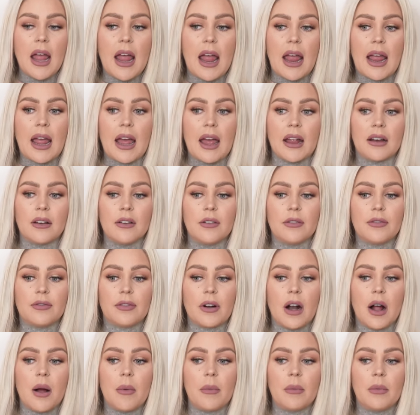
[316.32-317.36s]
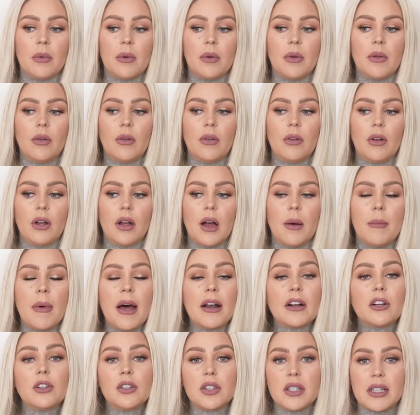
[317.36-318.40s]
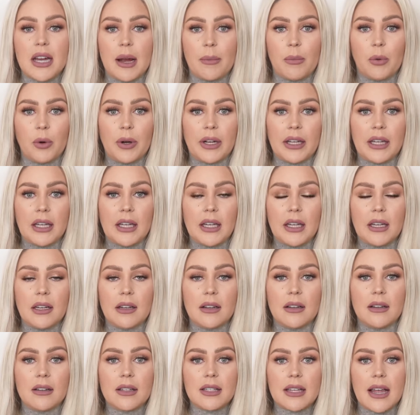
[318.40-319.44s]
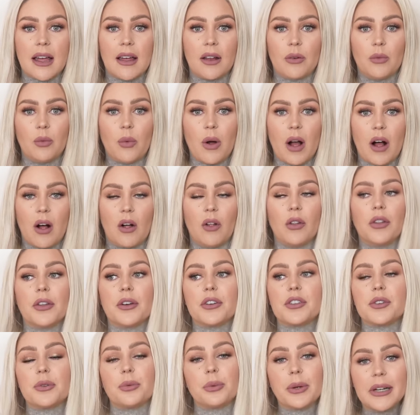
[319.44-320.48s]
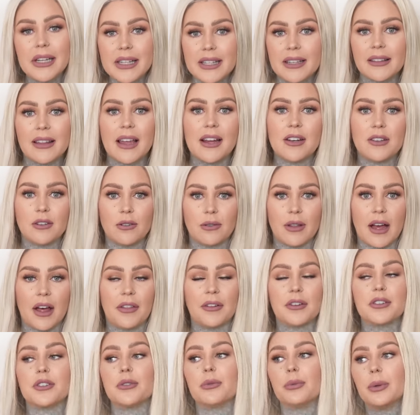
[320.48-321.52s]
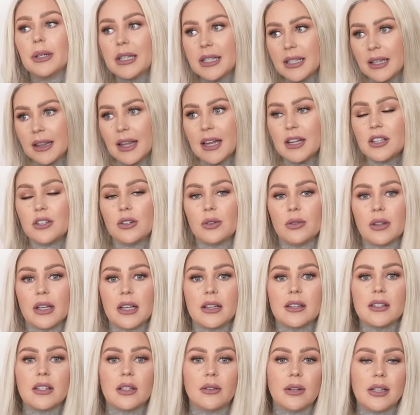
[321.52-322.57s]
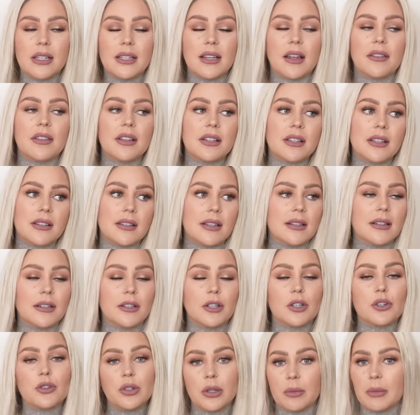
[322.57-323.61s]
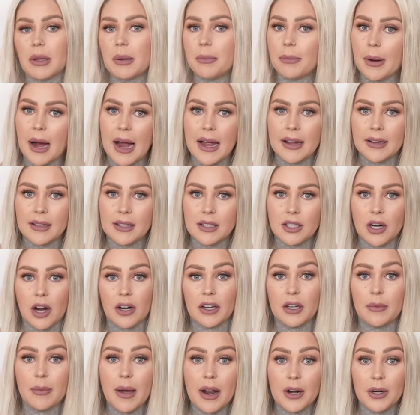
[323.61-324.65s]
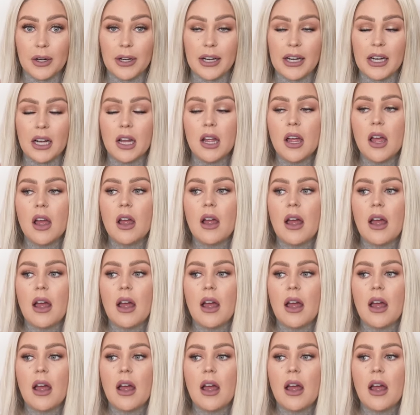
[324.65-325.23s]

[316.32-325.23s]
And from a medical standpoint, he said, well, there's a reason they do that. There's a reason they do this. So he said this is an extremely biased documentary.